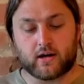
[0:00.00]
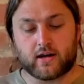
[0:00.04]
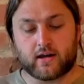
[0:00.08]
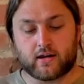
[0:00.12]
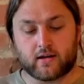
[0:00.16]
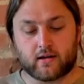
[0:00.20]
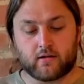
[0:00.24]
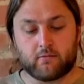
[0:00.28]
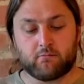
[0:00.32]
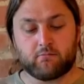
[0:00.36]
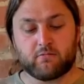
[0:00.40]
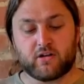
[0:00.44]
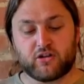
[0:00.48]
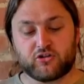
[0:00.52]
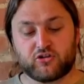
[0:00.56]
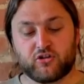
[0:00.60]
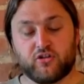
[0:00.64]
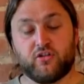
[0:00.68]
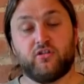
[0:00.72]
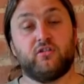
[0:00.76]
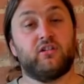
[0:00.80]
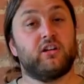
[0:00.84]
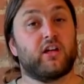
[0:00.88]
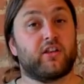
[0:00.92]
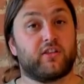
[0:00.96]
I can
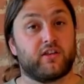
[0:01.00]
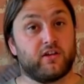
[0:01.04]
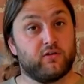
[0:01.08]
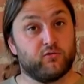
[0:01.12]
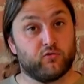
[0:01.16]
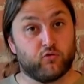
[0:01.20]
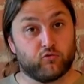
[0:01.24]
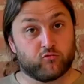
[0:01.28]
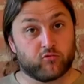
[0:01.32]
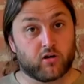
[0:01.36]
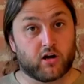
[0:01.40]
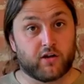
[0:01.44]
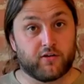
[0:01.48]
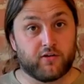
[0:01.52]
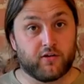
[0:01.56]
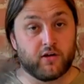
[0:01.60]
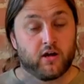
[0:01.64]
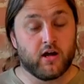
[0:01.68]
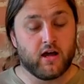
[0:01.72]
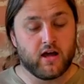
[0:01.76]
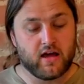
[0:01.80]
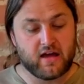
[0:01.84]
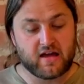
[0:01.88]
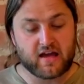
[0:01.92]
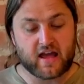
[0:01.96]
imagine nothing will run
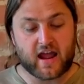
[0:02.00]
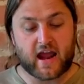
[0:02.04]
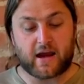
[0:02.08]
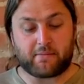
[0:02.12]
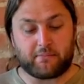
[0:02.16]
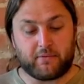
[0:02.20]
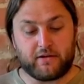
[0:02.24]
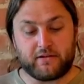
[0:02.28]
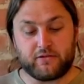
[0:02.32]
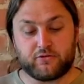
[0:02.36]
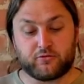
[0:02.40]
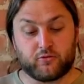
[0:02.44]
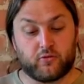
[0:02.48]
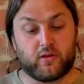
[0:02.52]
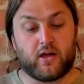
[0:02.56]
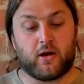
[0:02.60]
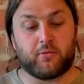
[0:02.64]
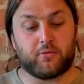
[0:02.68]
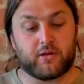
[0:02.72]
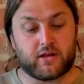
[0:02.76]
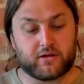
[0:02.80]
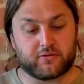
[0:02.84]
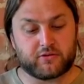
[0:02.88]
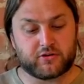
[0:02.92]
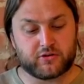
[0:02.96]
happily through
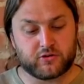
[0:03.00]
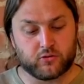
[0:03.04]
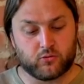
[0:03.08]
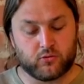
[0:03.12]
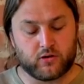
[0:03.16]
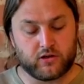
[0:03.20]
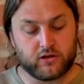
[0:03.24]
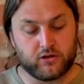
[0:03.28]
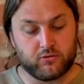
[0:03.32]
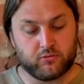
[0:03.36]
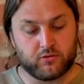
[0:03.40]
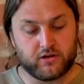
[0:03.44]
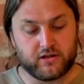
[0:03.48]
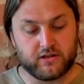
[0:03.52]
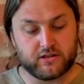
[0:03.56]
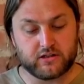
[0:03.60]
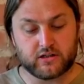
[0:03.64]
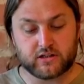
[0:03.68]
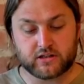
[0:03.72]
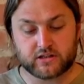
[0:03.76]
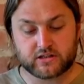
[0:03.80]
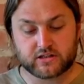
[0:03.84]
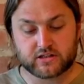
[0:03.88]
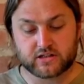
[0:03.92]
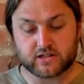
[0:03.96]
that without stalling. You'll need
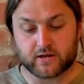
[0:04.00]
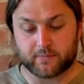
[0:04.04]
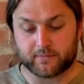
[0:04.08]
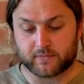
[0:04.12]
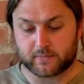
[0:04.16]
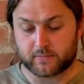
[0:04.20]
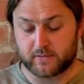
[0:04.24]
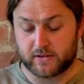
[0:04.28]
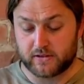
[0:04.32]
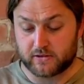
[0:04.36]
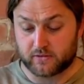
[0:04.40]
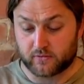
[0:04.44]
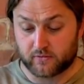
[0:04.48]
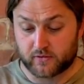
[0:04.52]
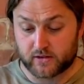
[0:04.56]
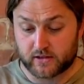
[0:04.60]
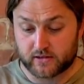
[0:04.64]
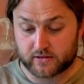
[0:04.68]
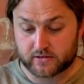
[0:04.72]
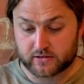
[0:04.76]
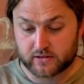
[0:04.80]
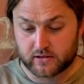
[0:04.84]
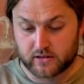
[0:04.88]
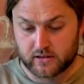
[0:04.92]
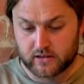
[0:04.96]
some speed on
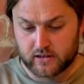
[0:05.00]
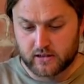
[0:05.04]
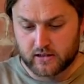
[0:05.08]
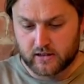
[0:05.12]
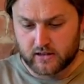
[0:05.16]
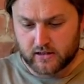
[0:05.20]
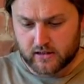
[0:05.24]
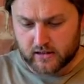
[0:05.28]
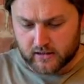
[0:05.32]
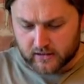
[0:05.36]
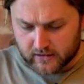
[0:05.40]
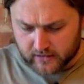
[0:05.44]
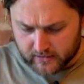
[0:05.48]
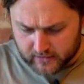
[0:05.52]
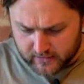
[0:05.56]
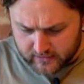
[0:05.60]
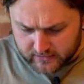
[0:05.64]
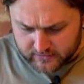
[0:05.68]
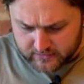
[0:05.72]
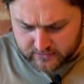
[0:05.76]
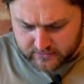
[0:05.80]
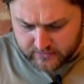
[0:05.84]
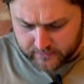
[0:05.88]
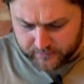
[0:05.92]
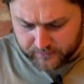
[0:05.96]
that.
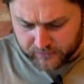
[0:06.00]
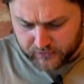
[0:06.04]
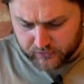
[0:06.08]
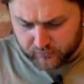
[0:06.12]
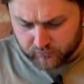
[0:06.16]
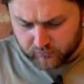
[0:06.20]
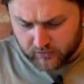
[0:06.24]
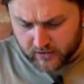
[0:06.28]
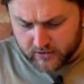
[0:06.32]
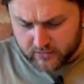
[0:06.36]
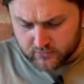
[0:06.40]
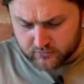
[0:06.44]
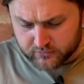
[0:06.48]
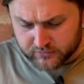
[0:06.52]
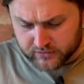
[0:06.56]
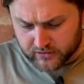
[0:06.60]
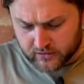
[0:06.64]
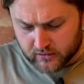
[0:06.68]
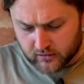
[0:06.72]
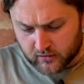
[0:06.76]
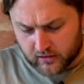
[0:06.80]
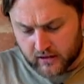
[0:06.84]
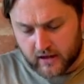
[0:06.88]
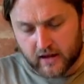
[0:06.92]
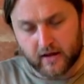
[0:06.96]
And the rails
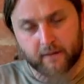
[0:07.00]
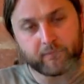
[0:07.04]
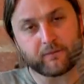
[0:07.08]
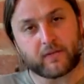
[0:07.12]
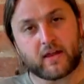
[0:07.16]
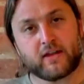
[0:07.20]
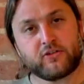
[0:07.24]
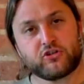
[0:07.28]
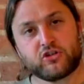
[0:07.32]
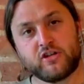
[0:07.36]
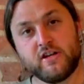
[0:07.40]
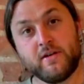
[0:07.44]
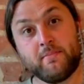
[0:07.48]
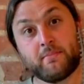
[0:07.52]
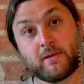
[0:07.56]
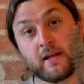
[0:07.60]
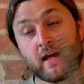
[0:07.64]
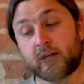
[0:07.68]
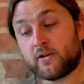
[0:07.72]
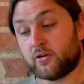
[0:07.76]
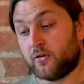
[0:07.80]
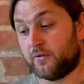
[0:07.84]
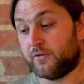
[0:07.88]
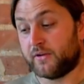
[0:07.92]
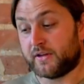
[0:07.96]
are actually
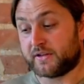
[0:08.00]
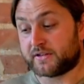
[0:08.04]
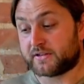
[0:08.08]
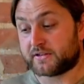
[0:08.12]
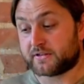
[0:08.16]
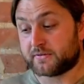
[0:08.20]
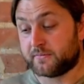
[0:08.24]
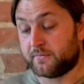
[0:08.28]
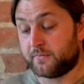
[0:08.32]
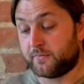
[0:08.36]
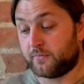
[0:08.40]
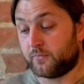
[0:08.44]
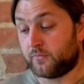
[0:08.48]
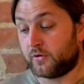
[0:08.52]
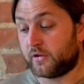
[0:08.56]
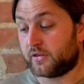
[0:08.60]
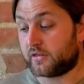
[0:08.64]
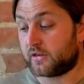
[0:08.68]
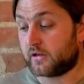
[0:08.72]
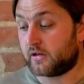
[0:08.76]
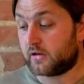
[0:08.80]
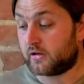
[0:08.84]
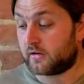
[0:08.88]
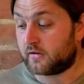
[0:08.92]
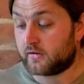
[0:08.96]
black on this
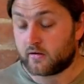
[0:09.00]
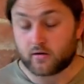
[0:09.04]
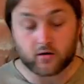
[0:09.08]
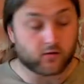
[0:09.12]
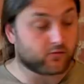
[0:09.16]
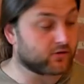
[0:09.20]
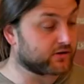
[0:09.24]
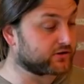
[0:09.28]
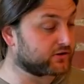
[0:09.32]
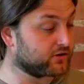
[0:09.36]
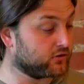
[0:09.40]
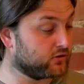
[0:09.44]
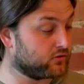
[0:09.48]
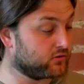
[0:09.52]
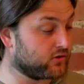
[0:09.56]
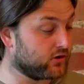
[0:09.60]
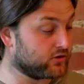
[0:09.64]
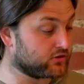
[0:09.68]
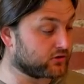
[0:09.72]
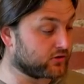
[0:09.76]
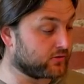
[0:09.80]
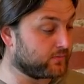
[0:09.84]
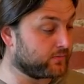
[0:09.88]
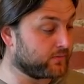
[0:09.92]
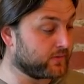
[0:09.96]
with uh, rust and
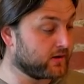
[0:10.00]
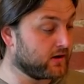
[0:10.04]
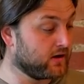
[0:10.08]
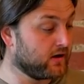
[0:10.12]
corrosion.